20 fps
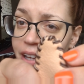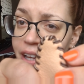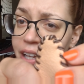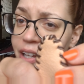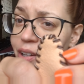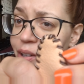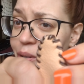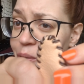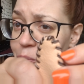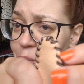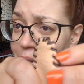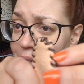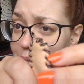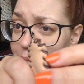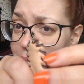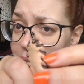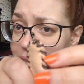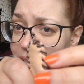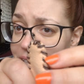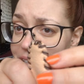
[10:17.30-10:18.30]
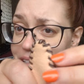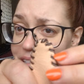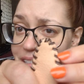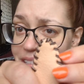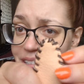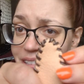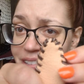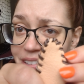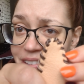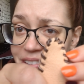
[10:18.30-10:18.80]
I got away with it.
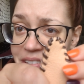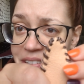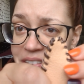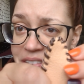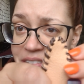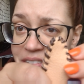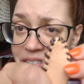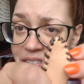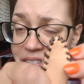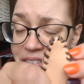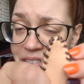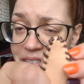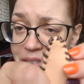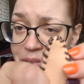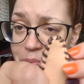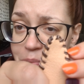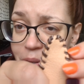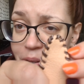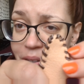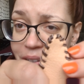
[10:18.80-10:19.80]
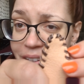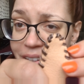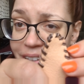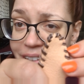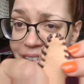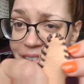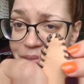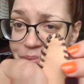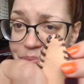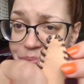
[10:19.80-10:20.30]
This is
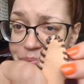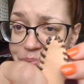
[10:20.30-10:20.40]
working.